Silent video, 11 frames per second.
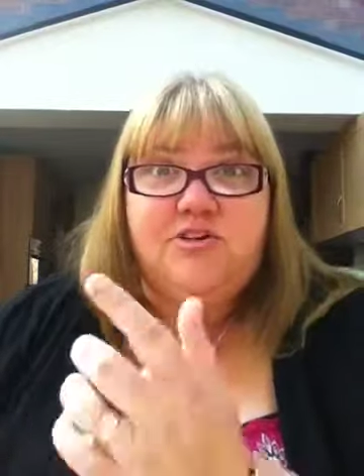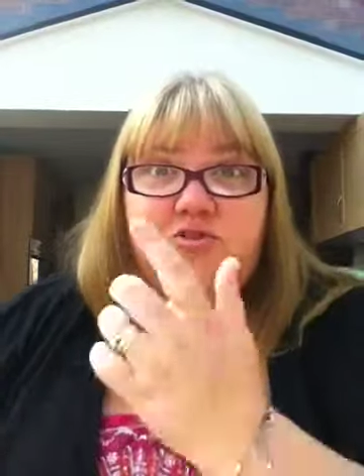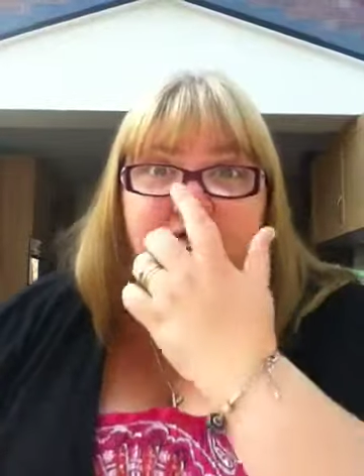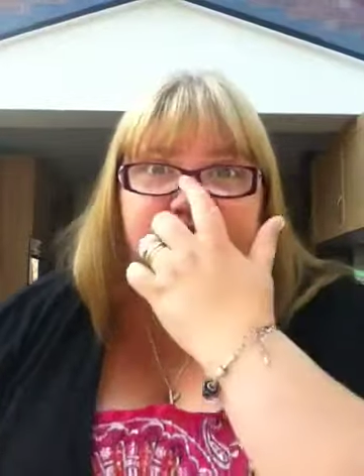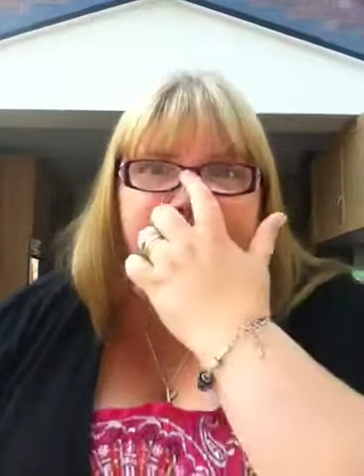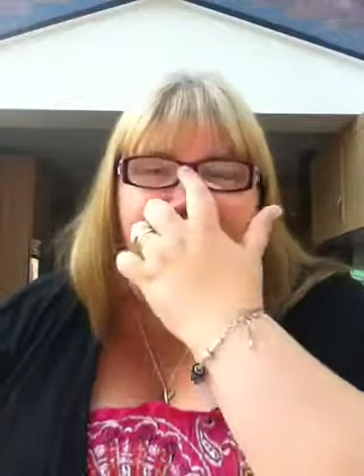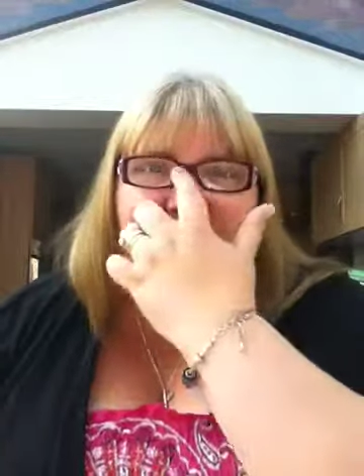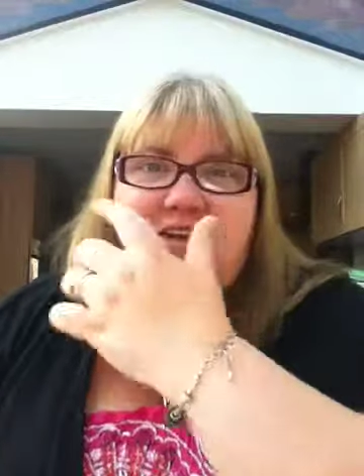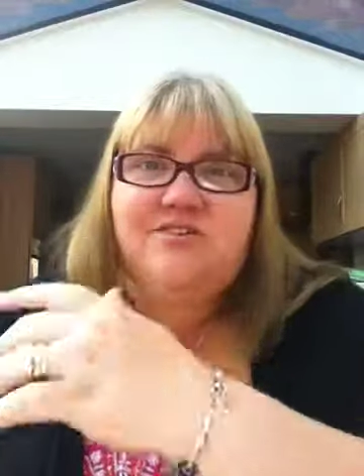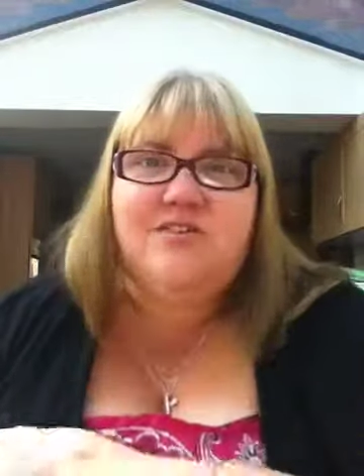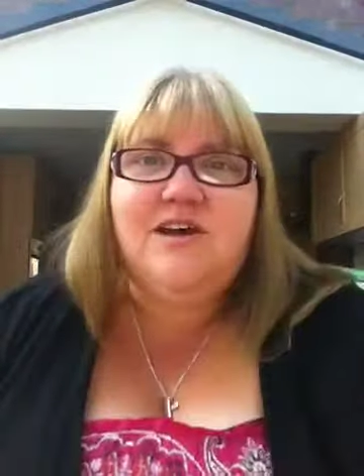resources for
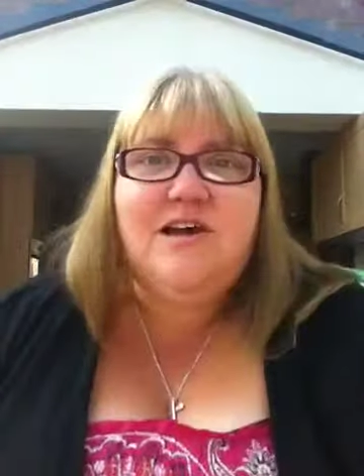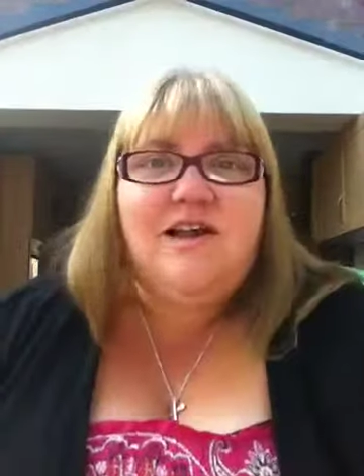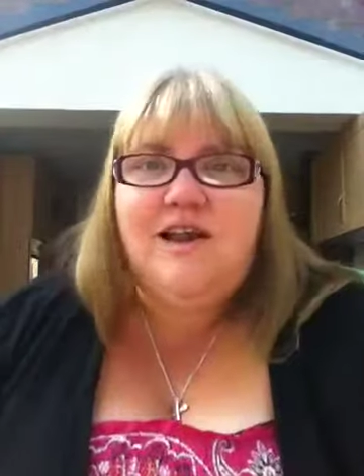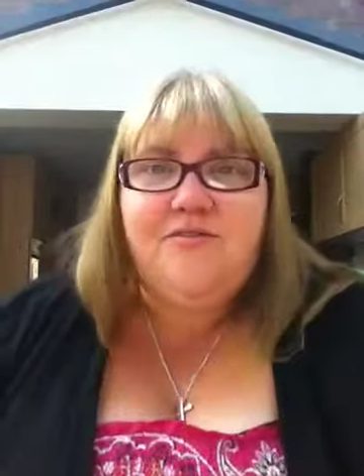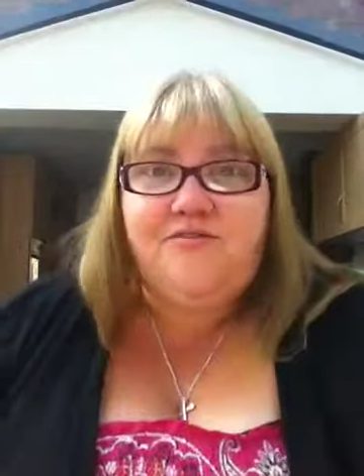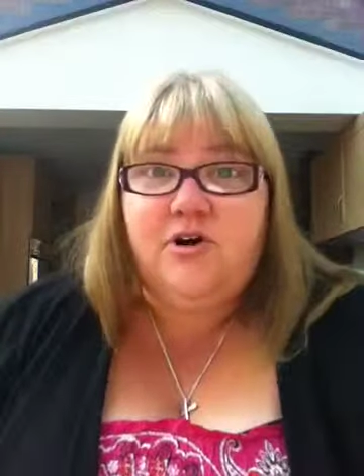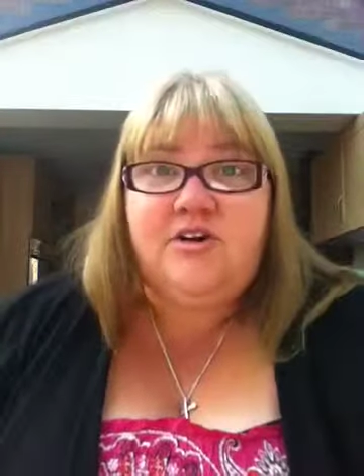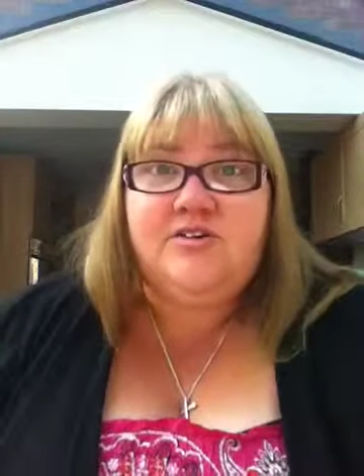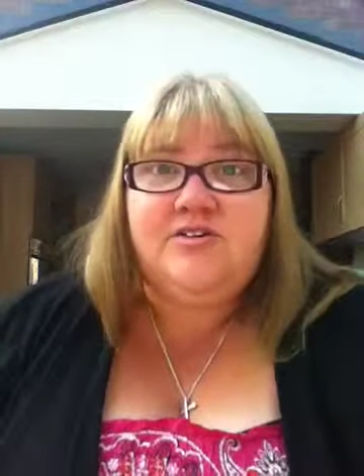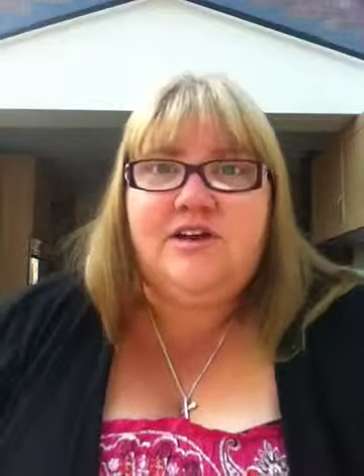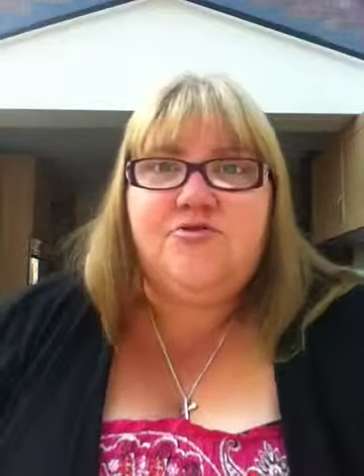this left,
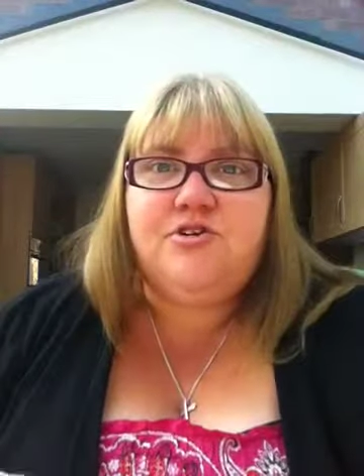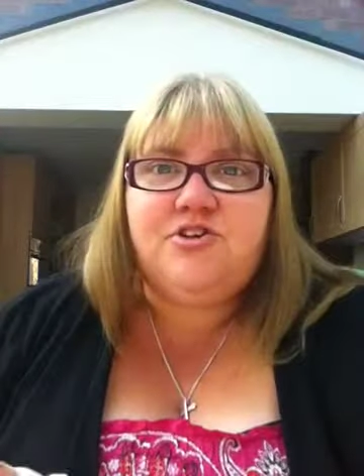right, and centre.